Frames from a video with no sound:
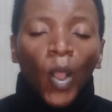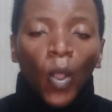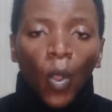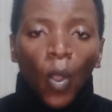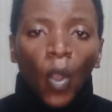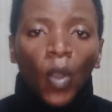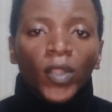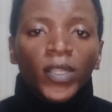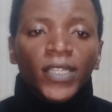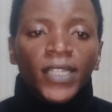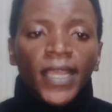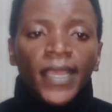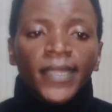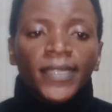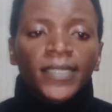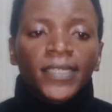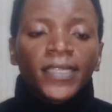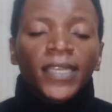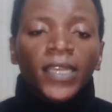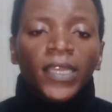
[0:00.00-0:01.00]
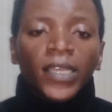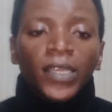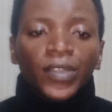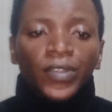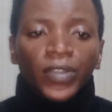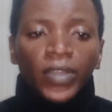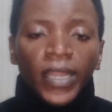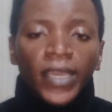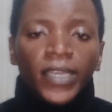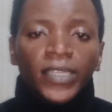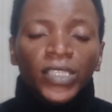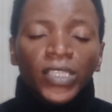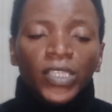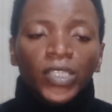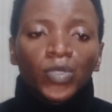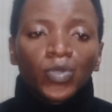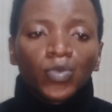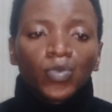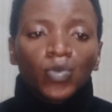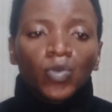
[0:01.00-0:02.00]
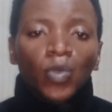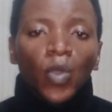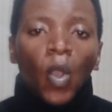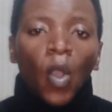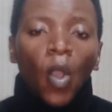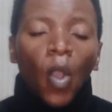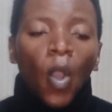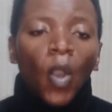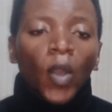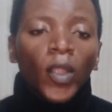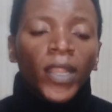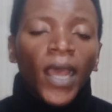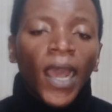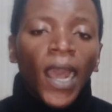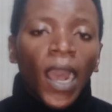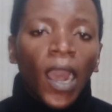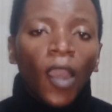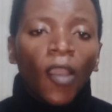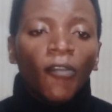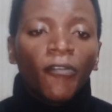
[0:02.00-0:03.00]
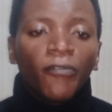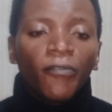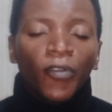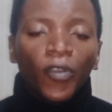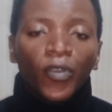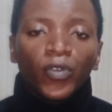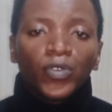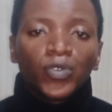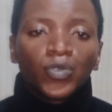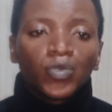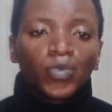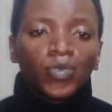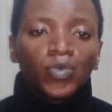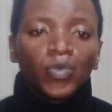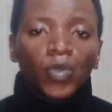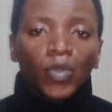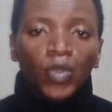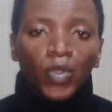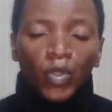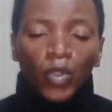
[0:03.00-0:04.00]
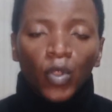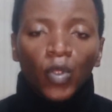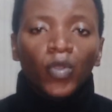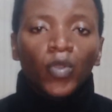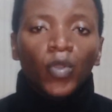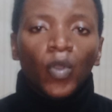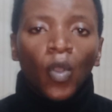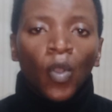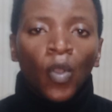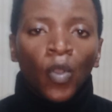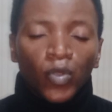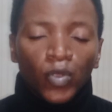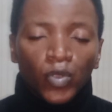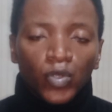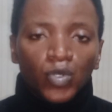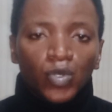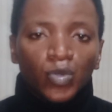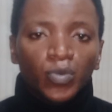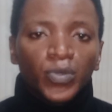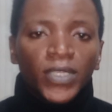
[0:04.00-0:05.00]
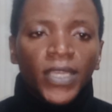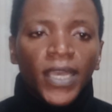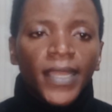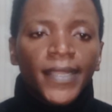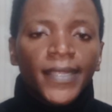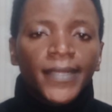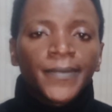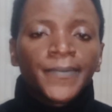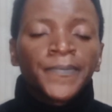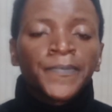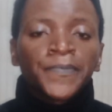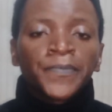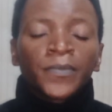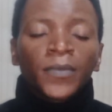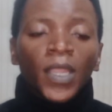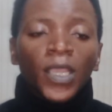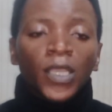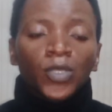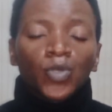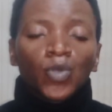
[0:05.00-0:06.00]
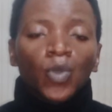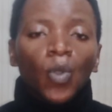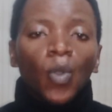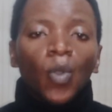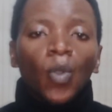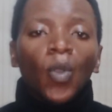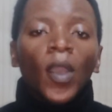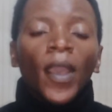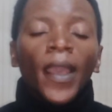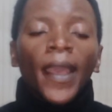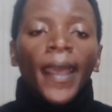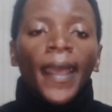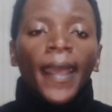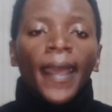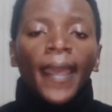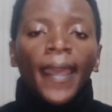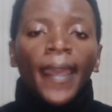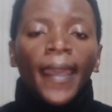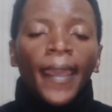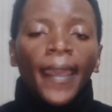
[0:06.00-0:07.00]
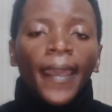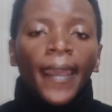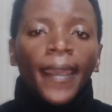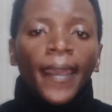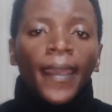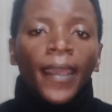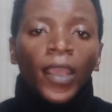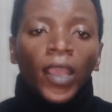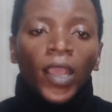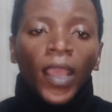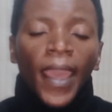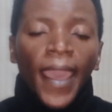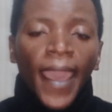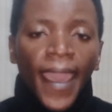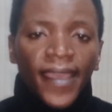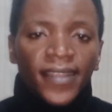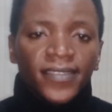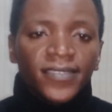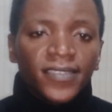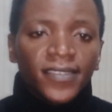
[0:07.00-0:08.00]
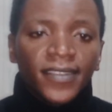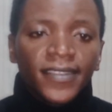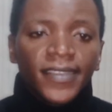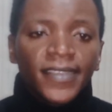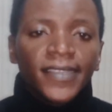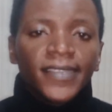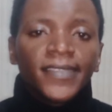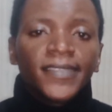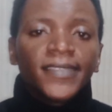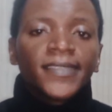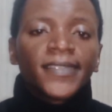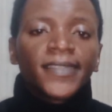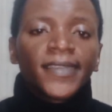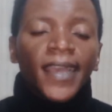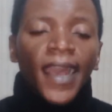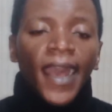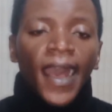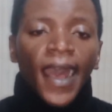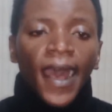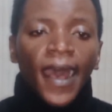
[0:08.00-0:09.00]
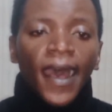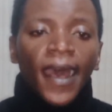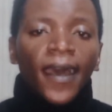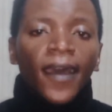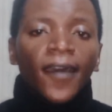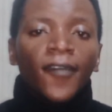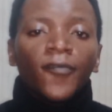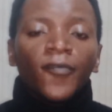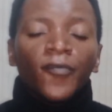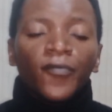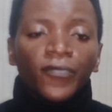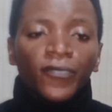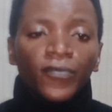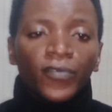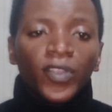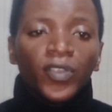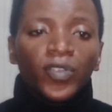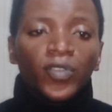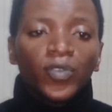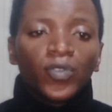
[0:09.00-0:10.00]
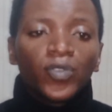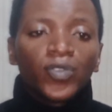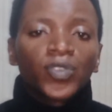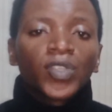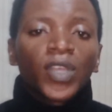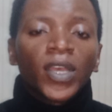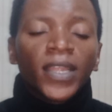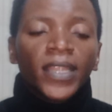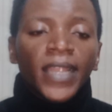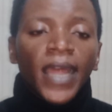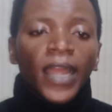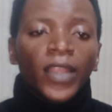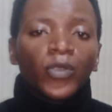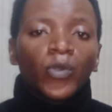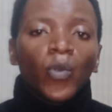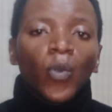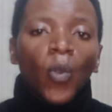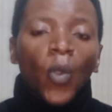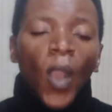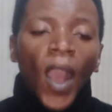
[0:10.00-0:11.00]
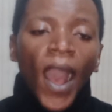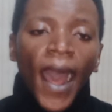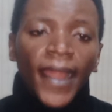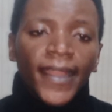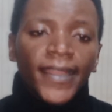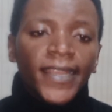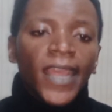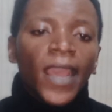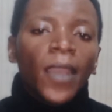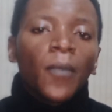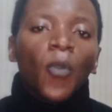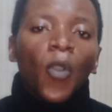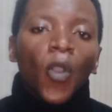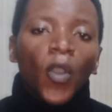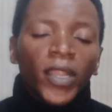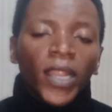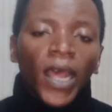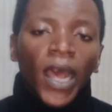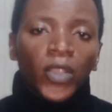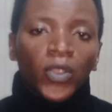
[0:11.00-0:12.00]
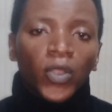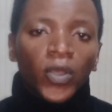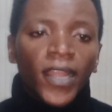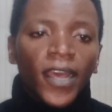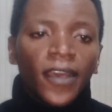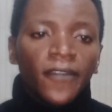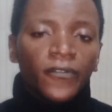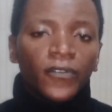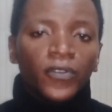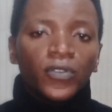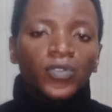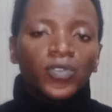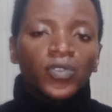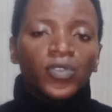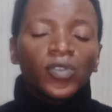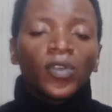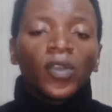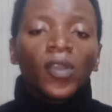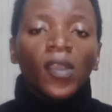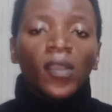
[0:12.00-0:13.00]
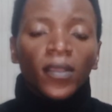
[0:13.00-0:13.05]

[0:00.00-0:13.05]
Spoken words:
content relating to on how for you to grow your YouTube channel. So end screen are videos that you will add them on another video.